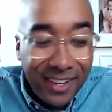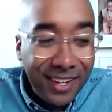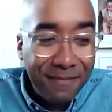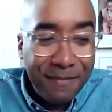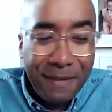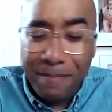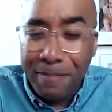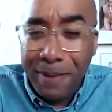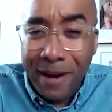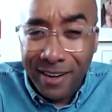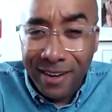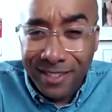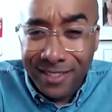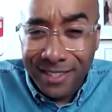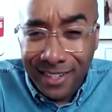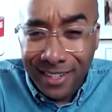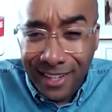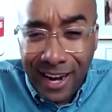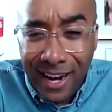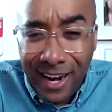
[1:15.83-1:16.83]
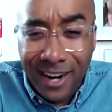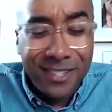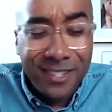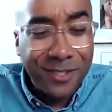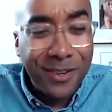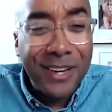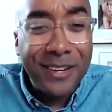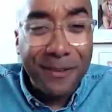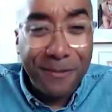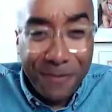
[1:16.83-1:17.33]
My parents didn't care. So
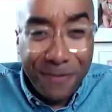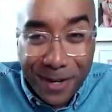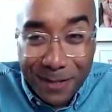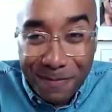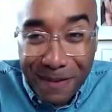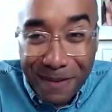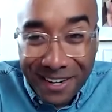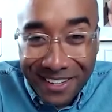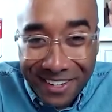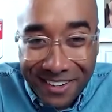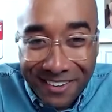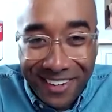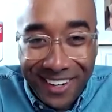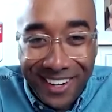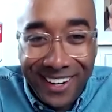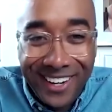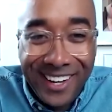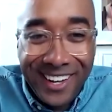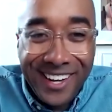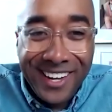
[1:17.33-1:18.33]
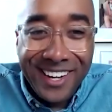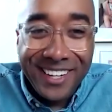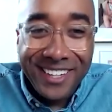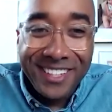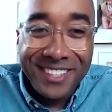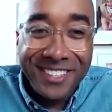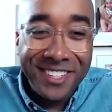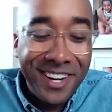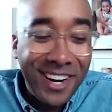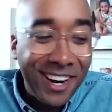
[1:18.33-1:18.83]
I had to finish my degree
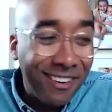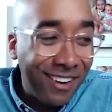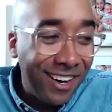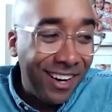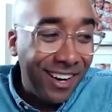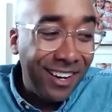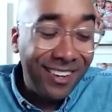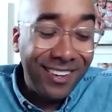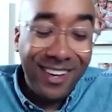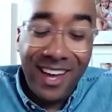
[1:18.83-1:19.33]
engineering.